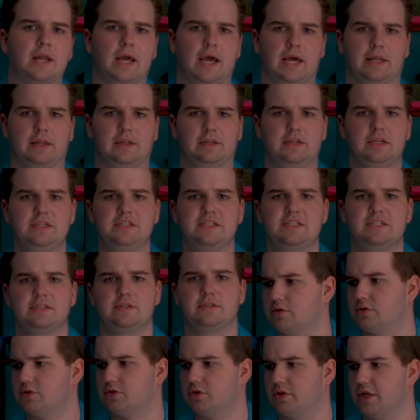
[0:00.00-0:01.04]
at least.
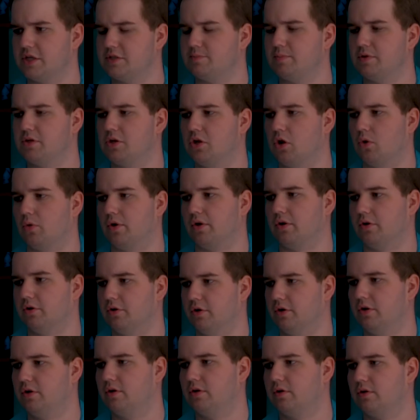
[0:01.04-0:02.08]
So that's been going
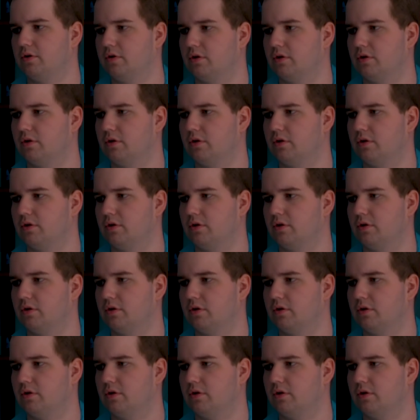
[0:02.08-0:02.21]
good.